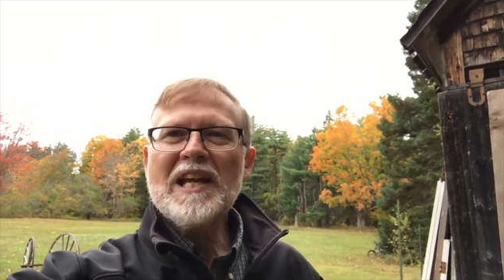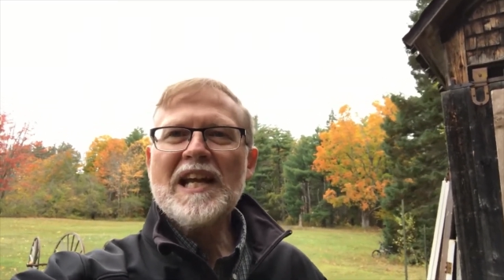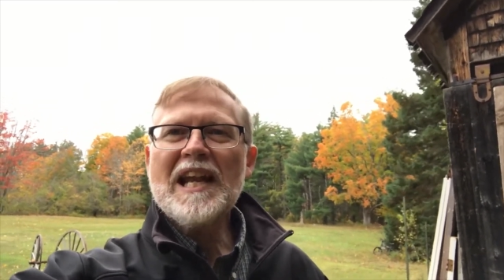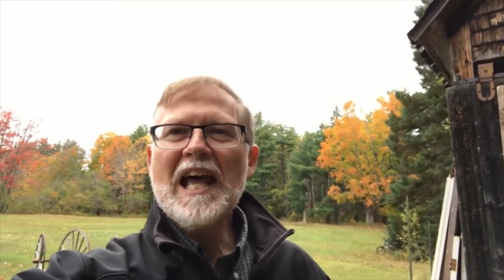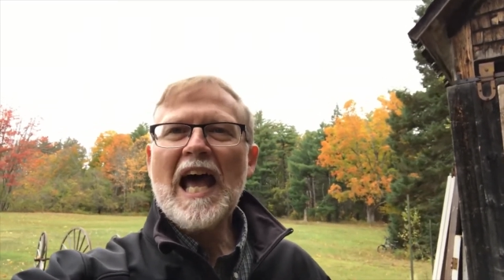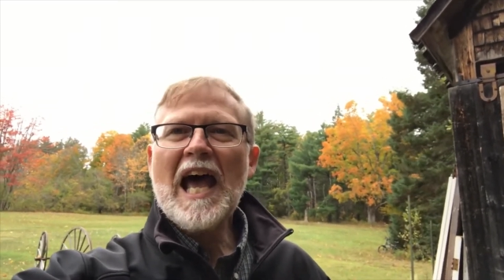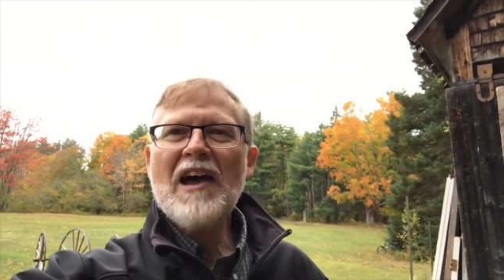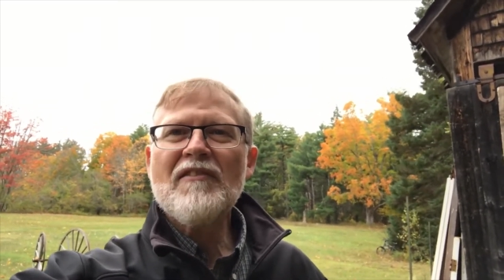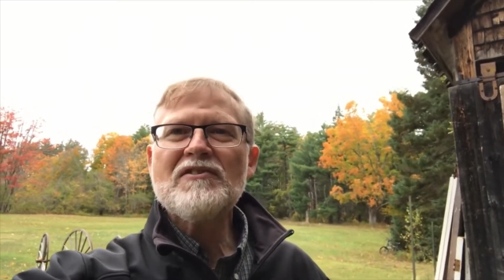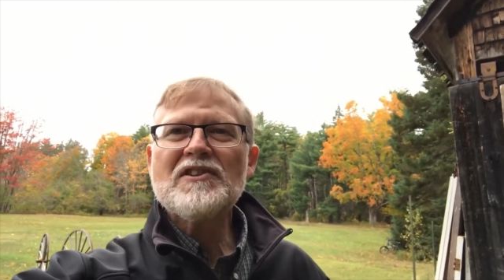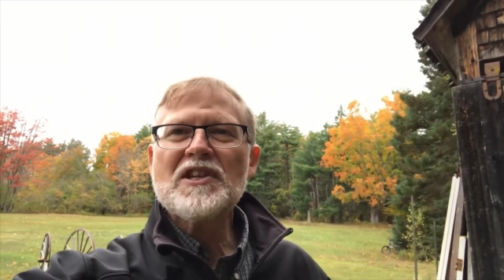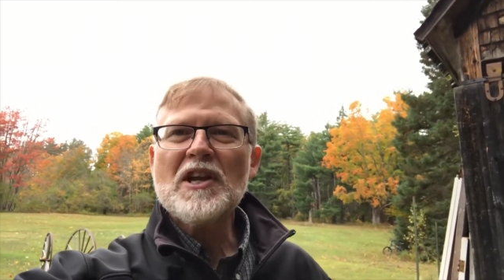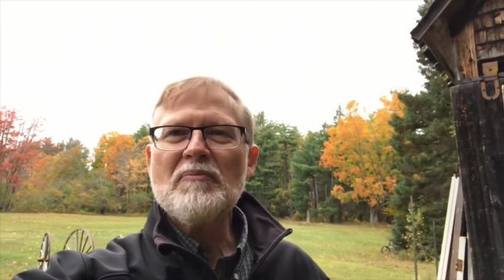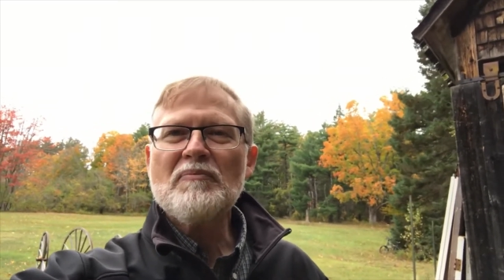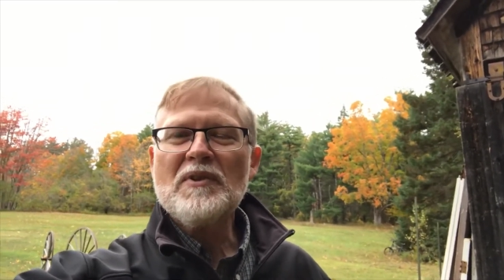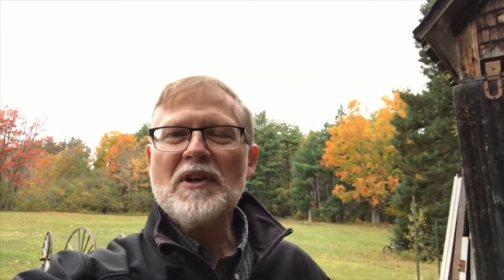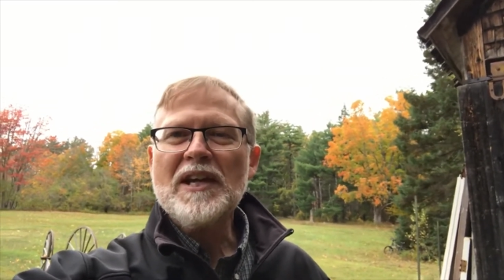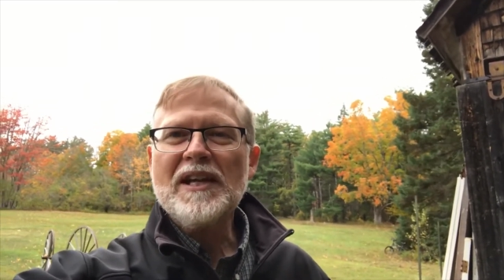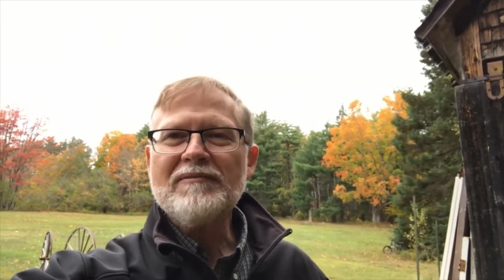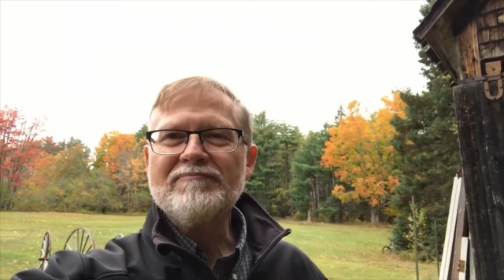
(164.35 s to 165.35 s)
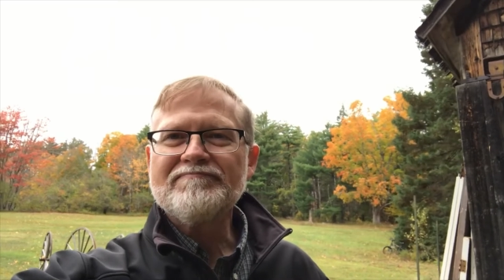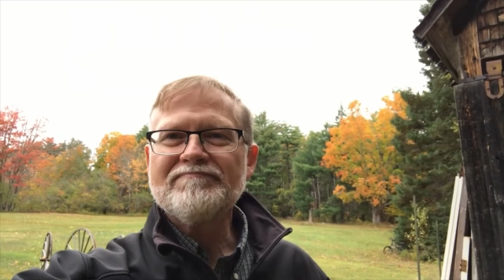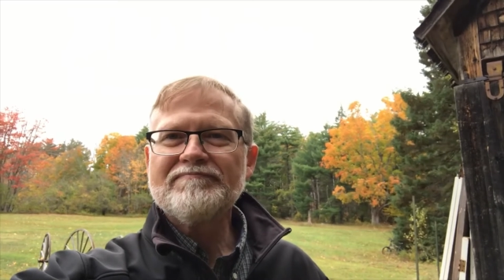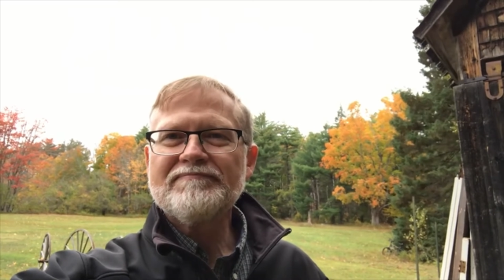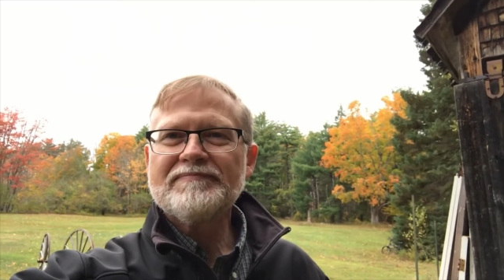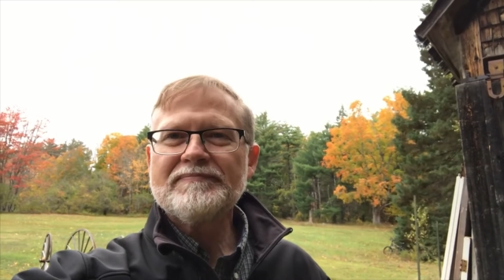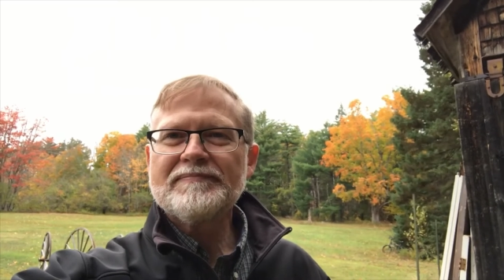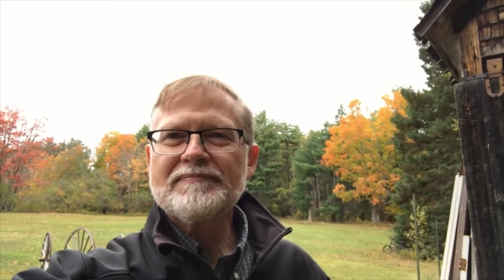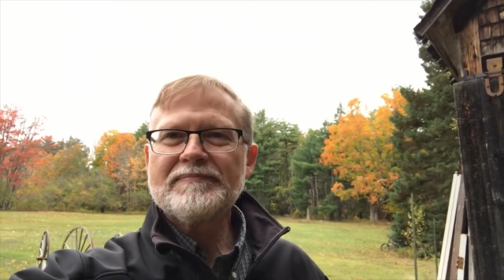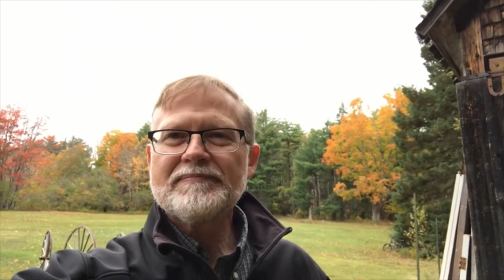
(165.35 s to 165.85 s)
can have something
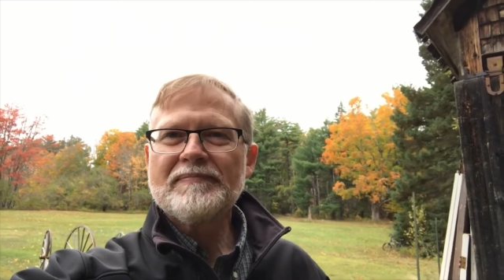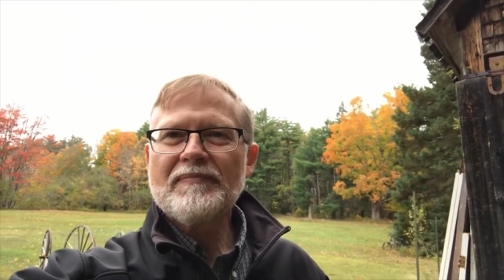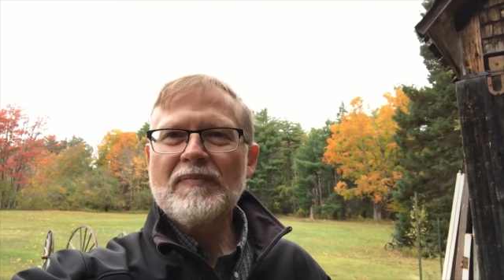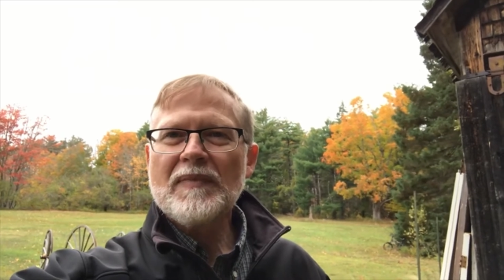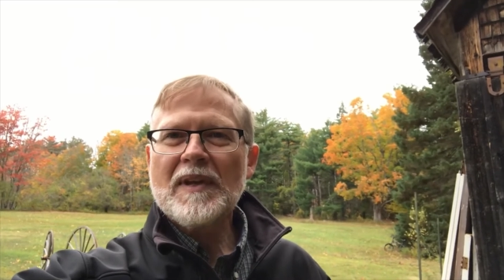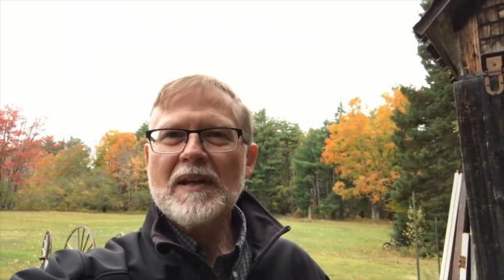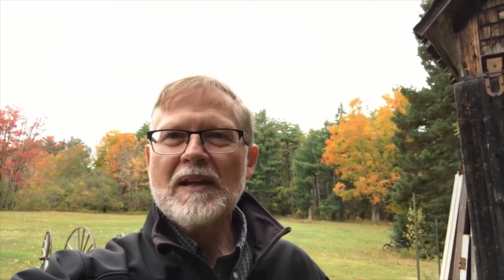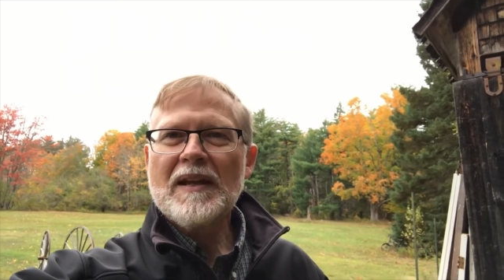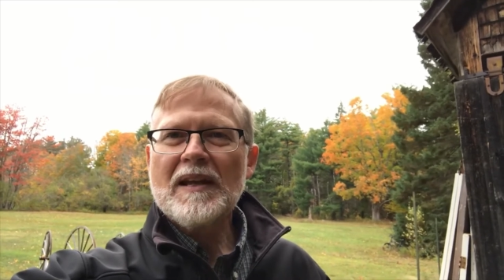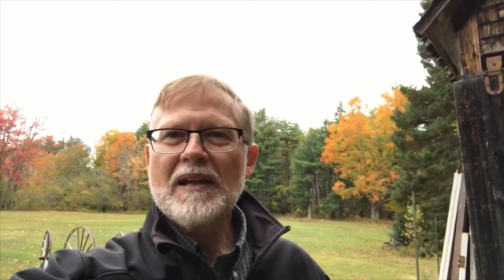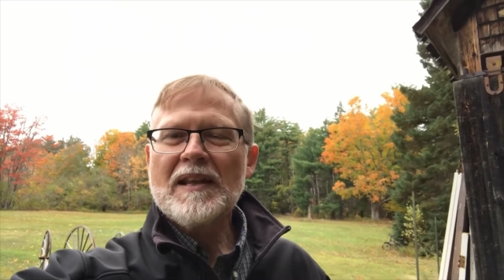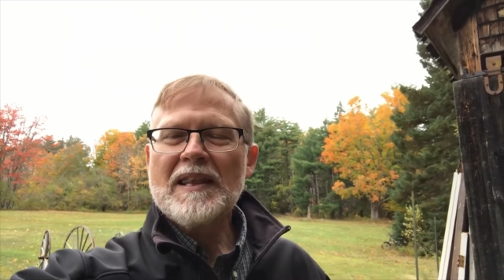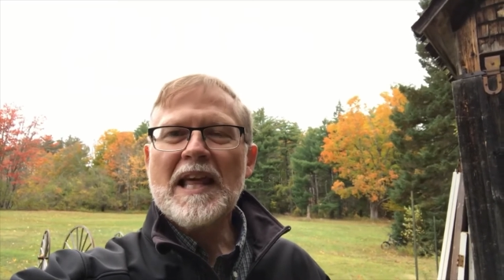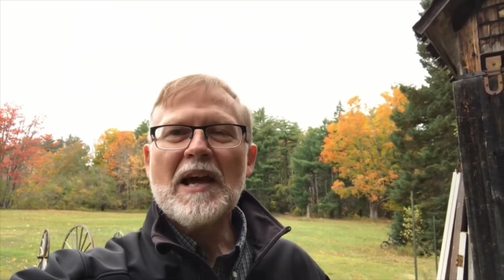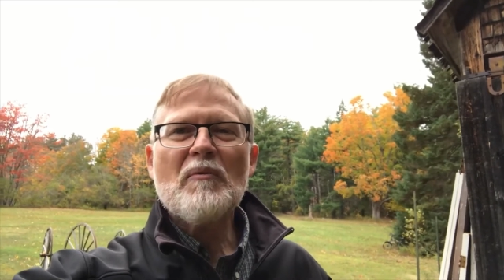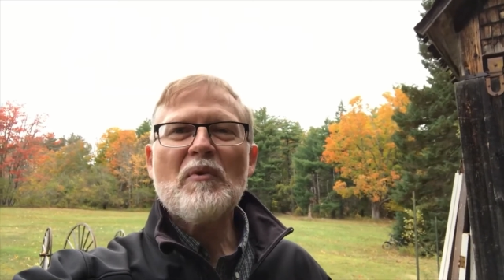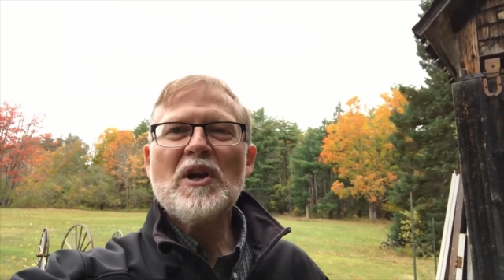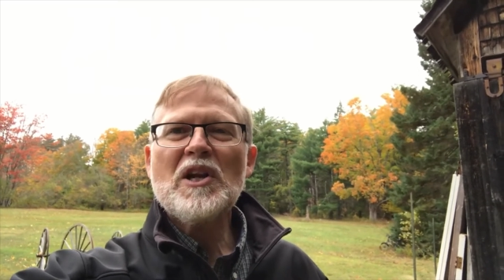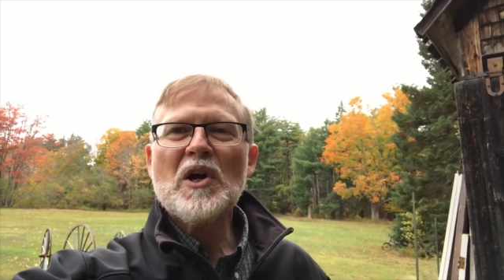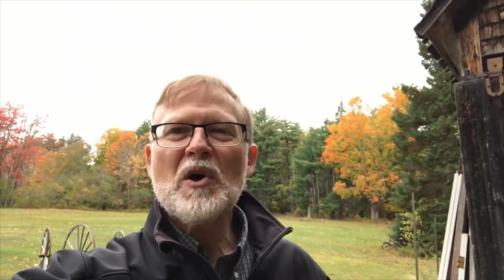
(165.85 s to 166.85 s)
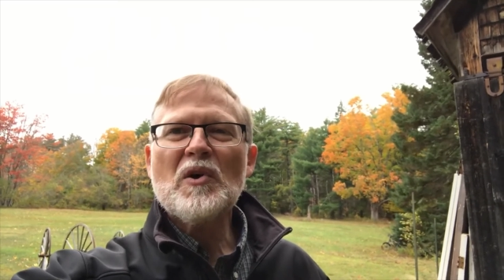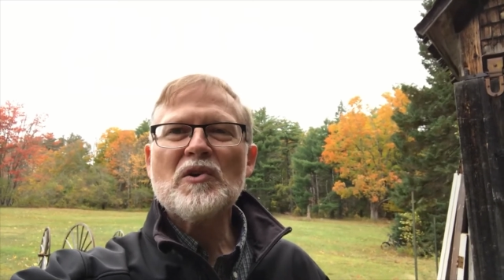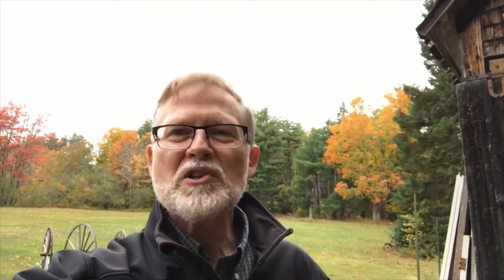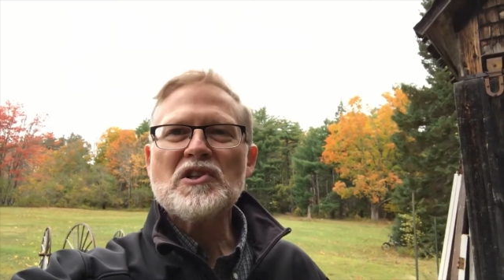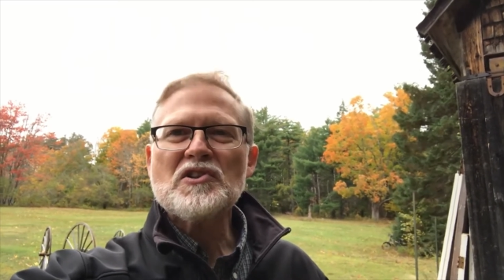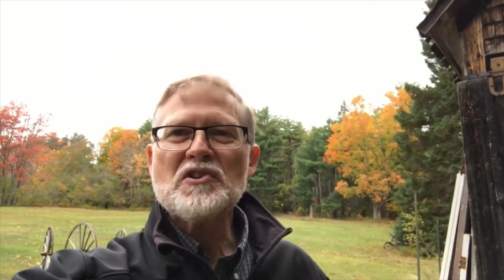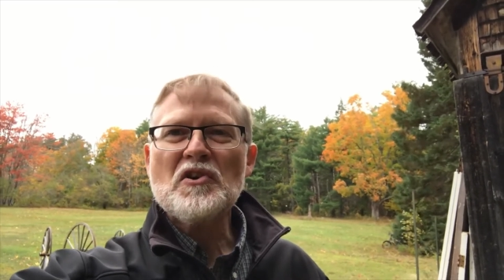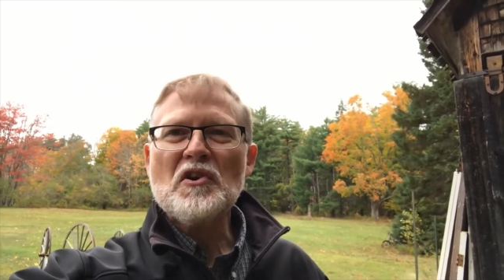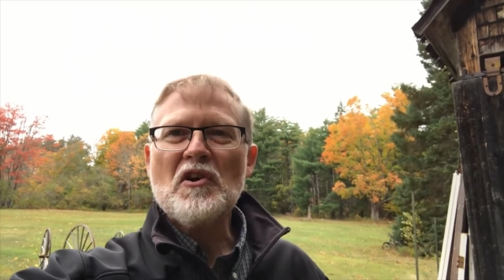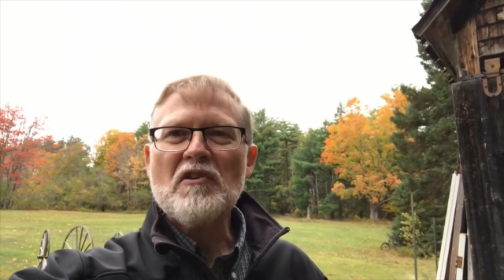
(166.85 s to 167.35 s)
that we don't
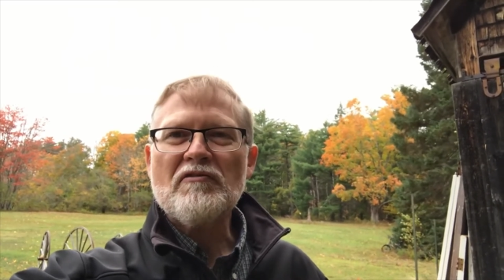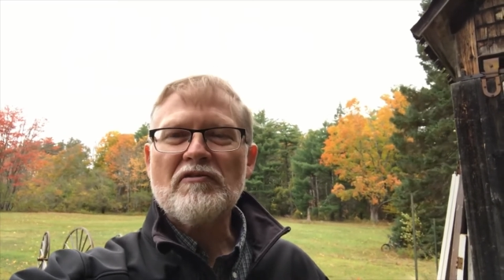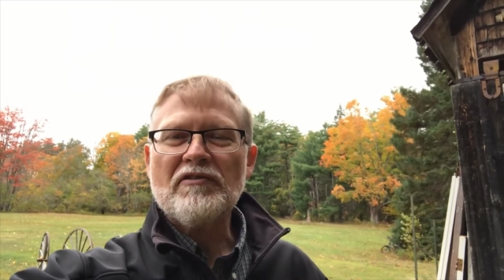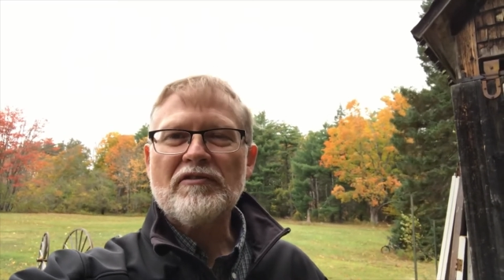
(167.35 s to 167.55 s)
deserve.